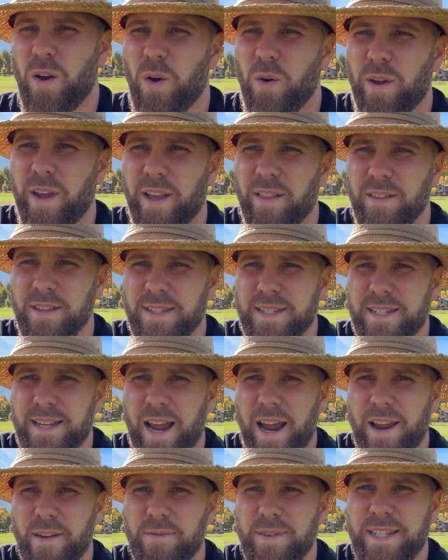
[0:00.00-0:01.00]
Okay, let's
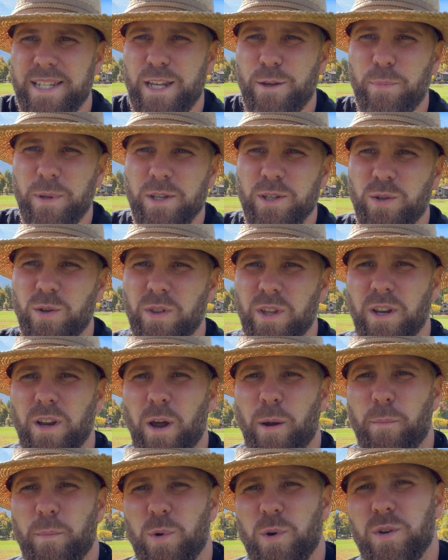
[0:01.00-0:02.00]
dive deep into the
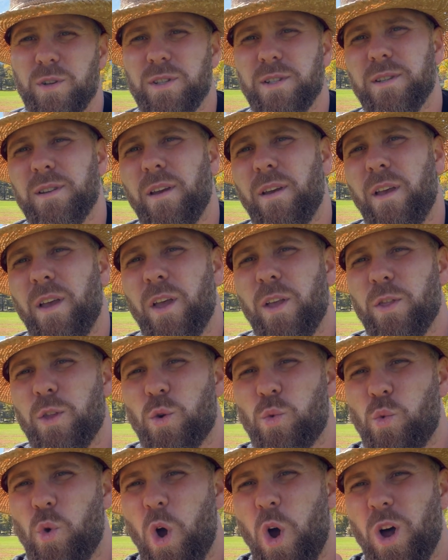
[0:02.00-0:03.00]
numbers,
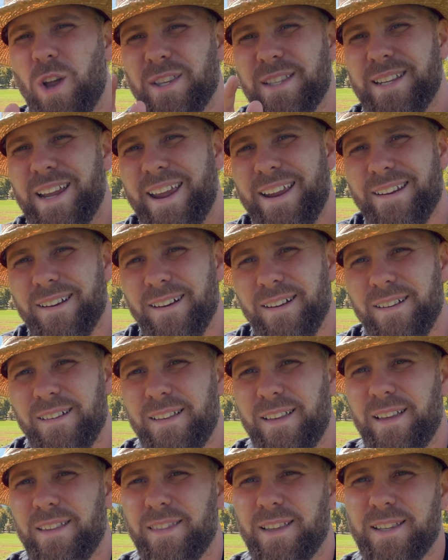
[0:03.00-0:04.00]
the raw data
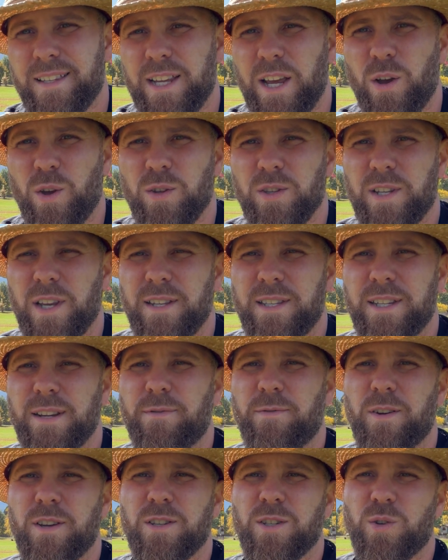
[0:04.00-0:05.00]
that tells a
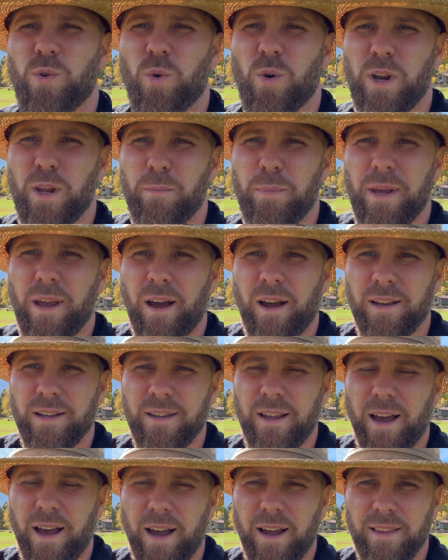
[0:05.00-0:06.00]
different story beyond
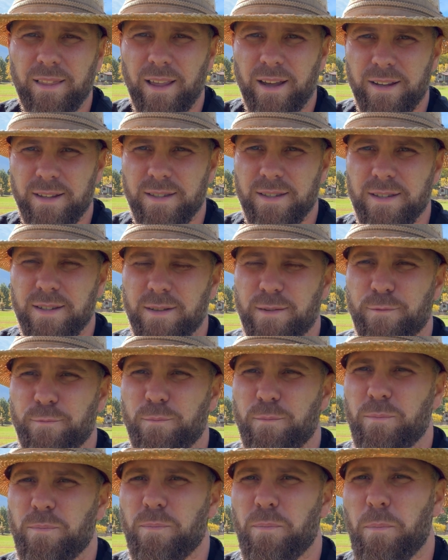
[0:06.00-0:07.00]
the highlights.
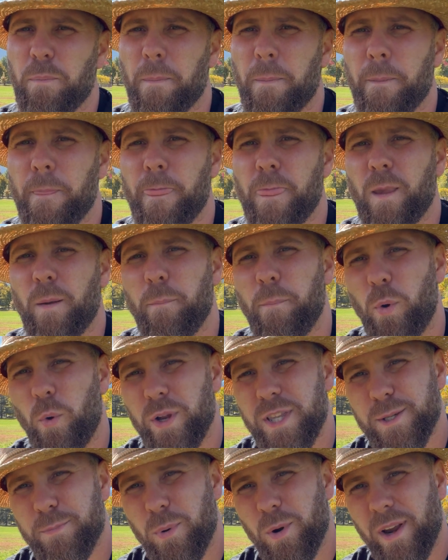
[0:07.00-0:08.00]

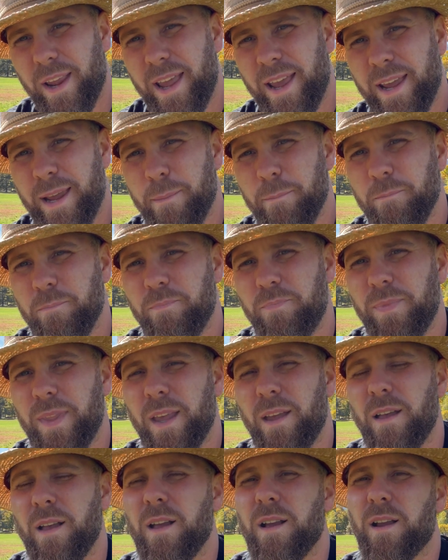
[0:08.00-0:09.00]
Points per game.
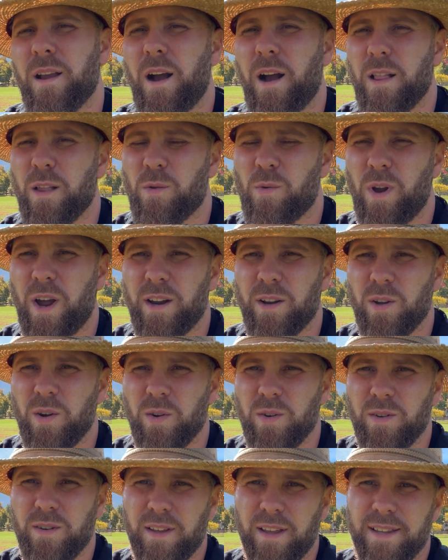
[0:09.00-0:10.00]

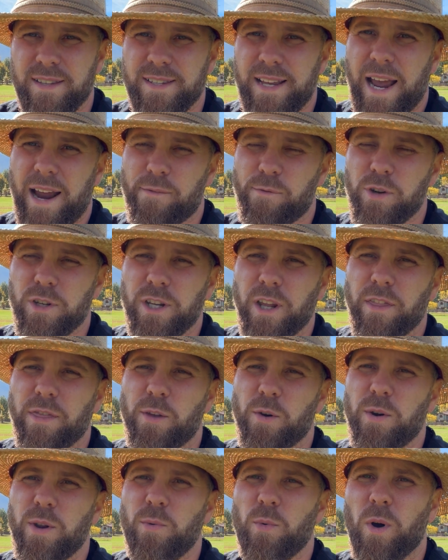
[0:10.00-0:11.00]
Colorado is averaging
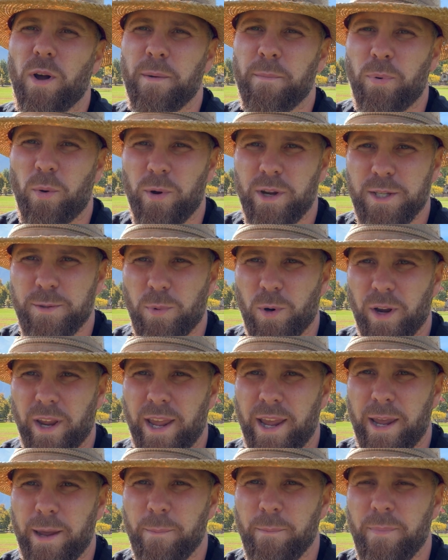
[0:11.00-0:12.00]
31 points per
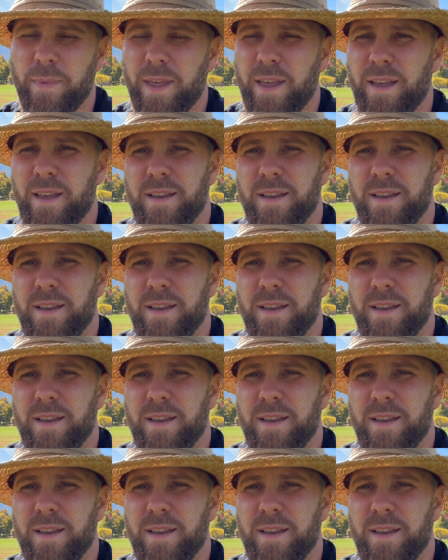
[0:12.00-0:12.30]
game.